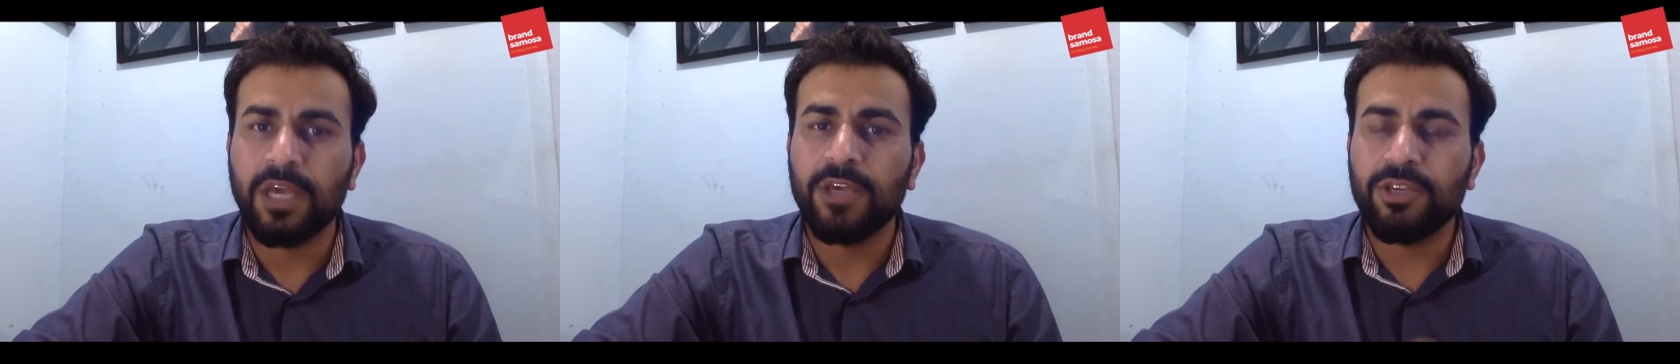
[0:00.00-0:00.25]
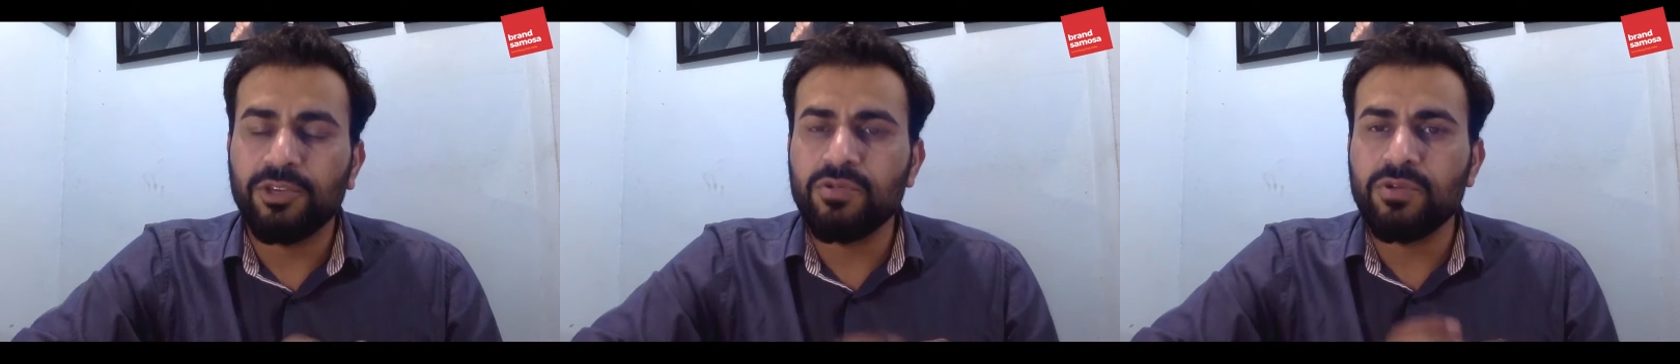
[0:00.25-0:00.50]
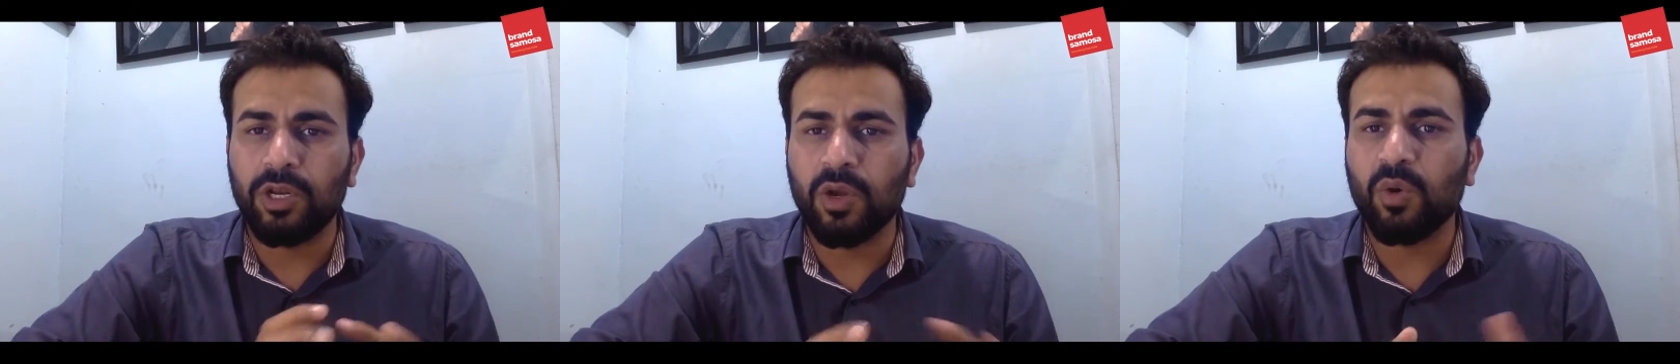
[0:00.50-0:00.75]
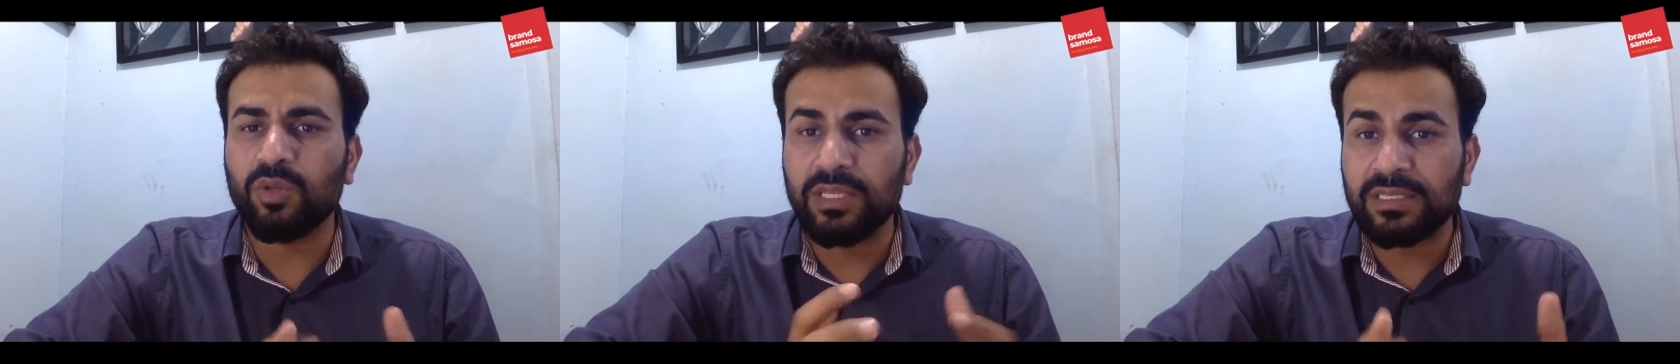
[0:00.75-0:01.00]
you
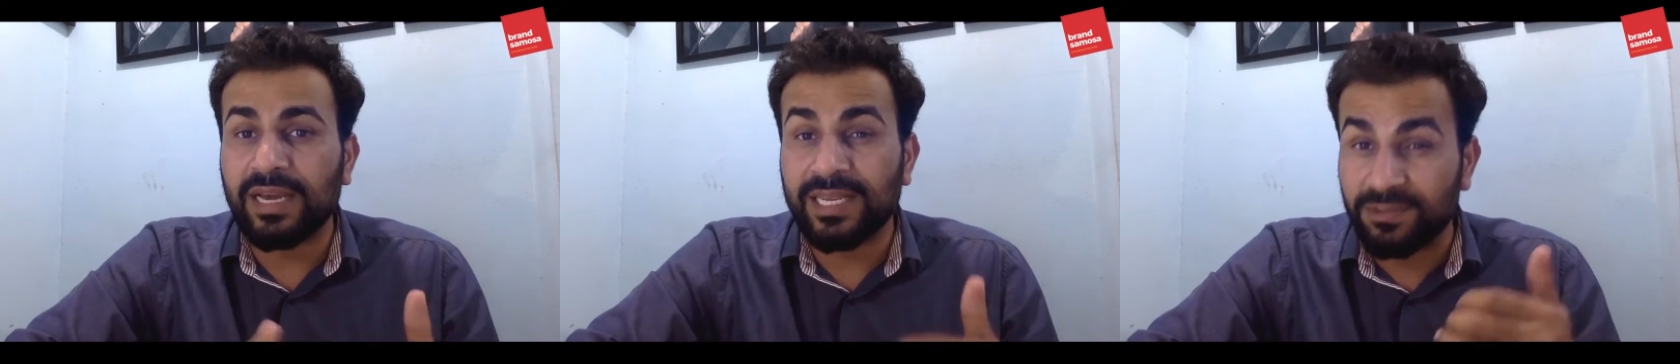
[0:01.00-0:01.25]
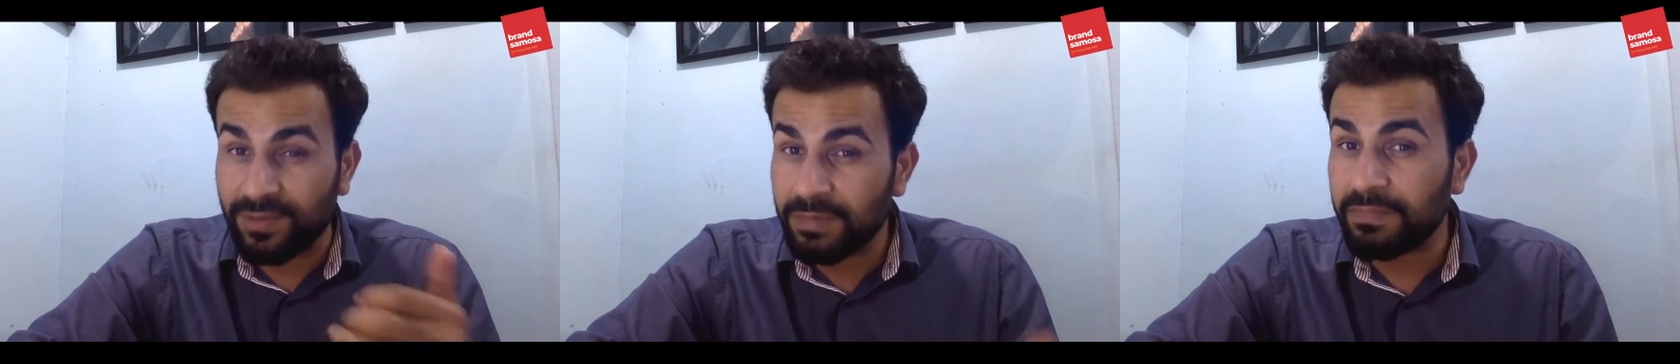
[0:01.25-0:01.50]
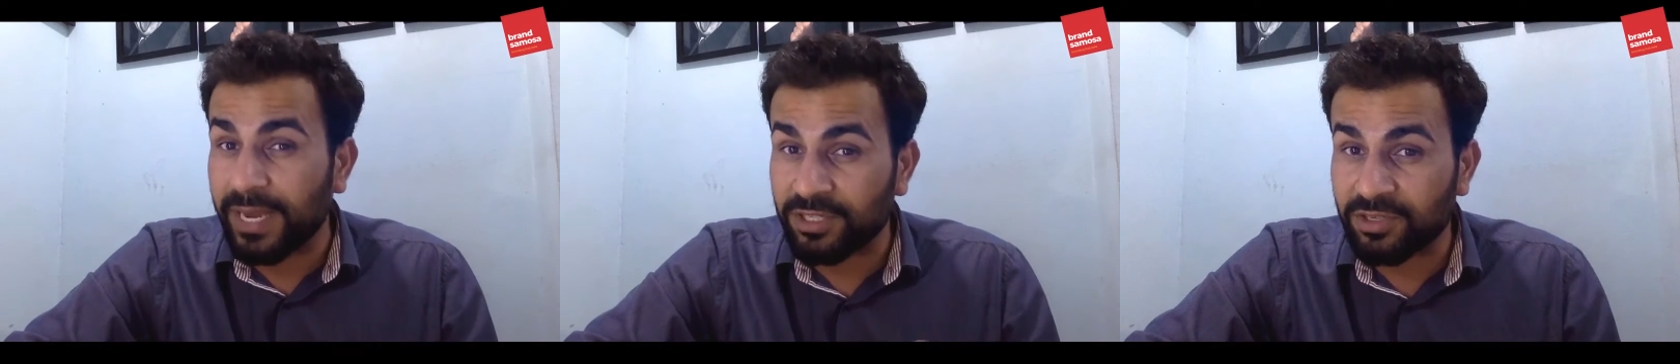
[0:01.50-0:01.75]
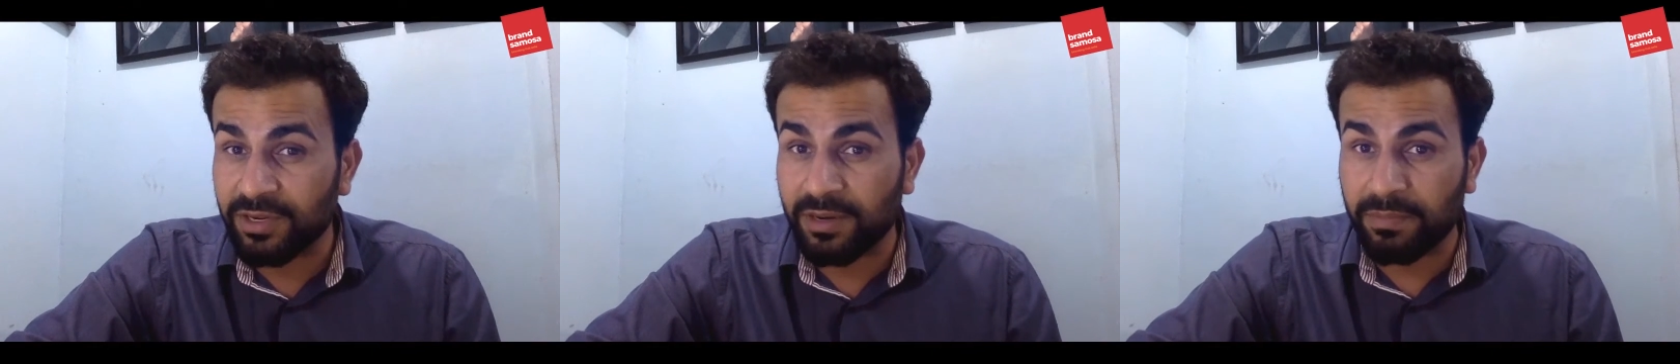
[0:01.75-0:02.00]
know this guy is very
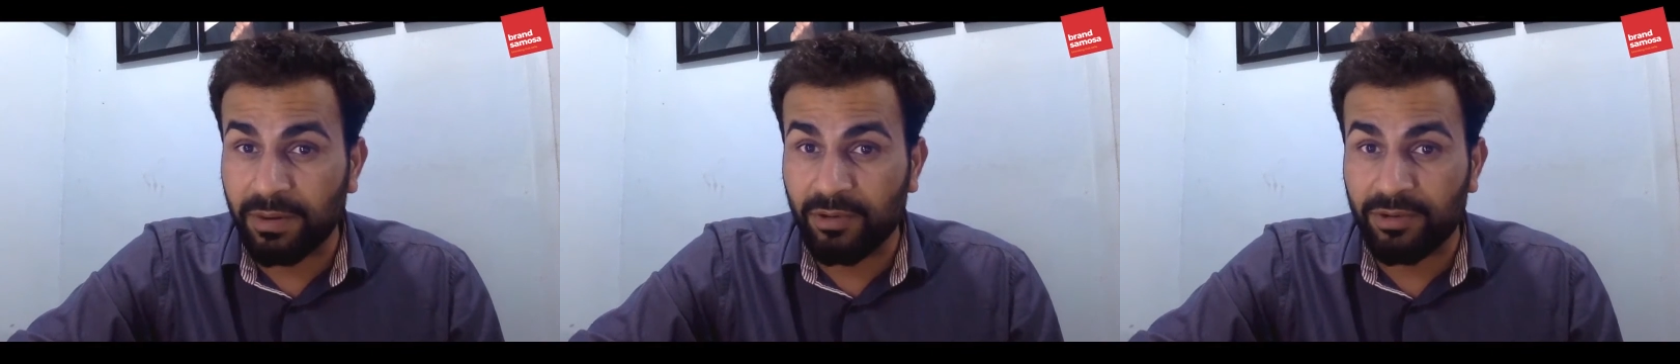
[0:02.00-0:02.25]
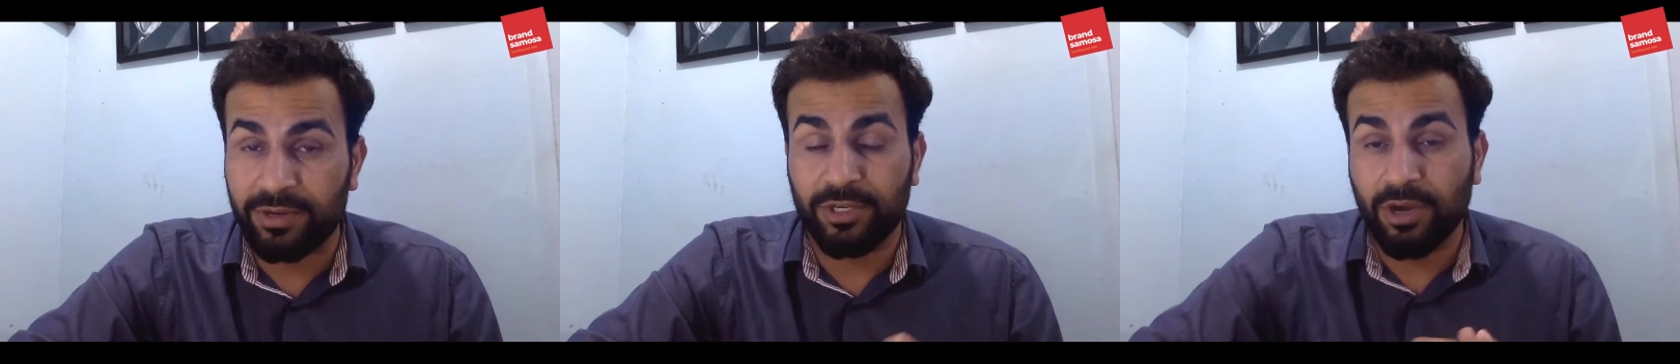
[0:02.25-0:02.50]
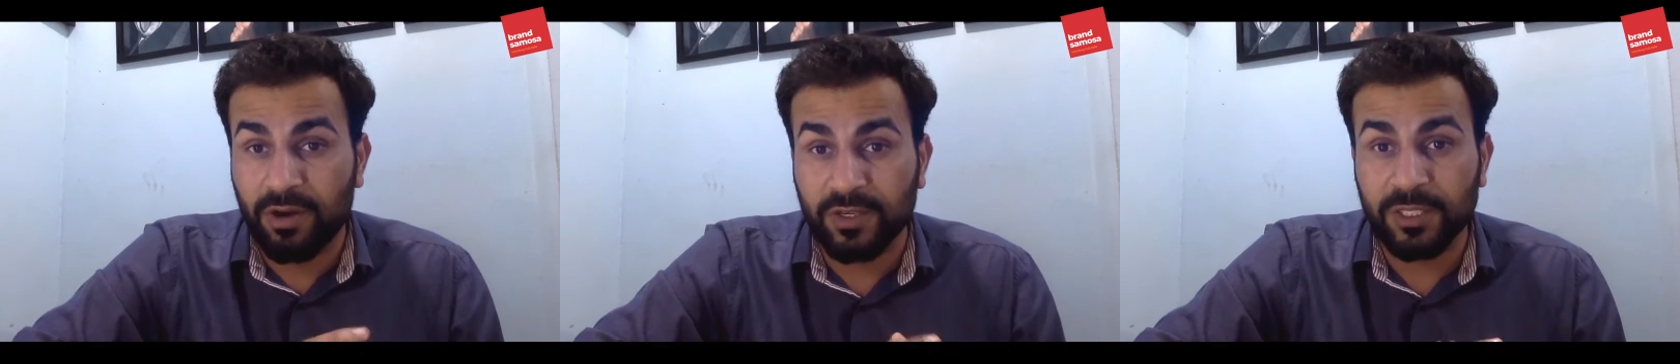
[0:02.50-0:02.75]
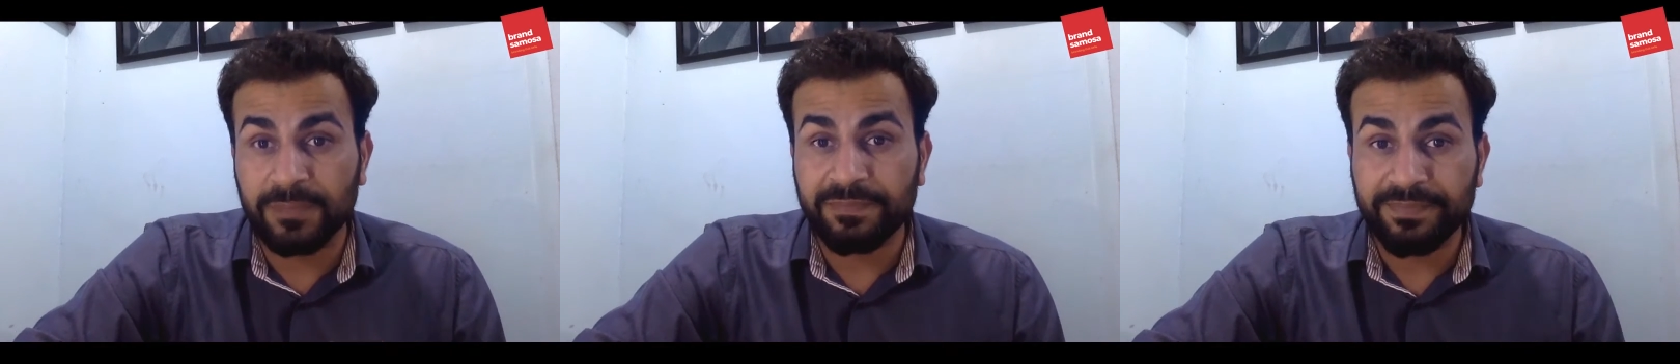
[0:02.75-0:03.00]
passionate about dogs